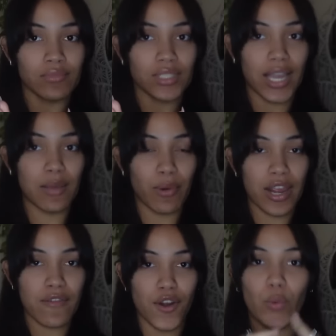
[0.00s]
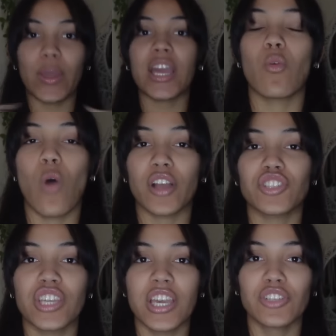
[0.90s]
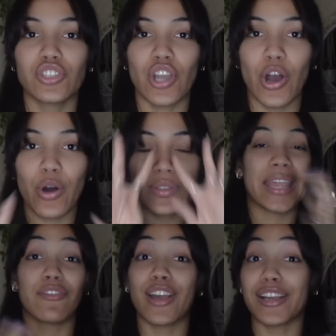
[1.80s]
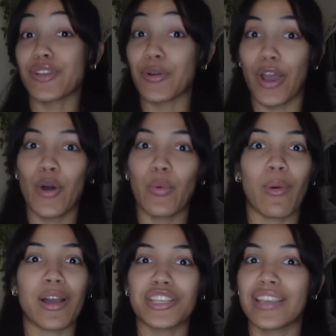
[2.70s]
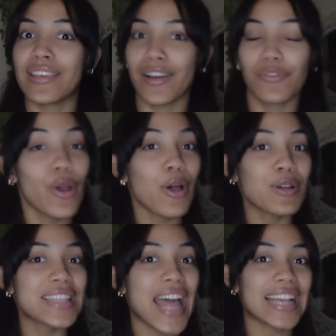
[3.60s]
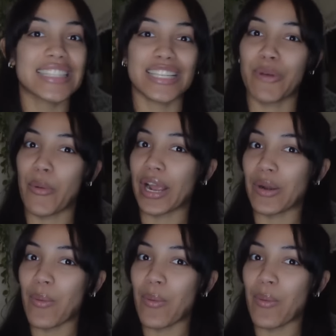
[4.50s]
tiny break for a week watching shows. If you guys don't know, we're watching Young Royals next. That's what we're gonna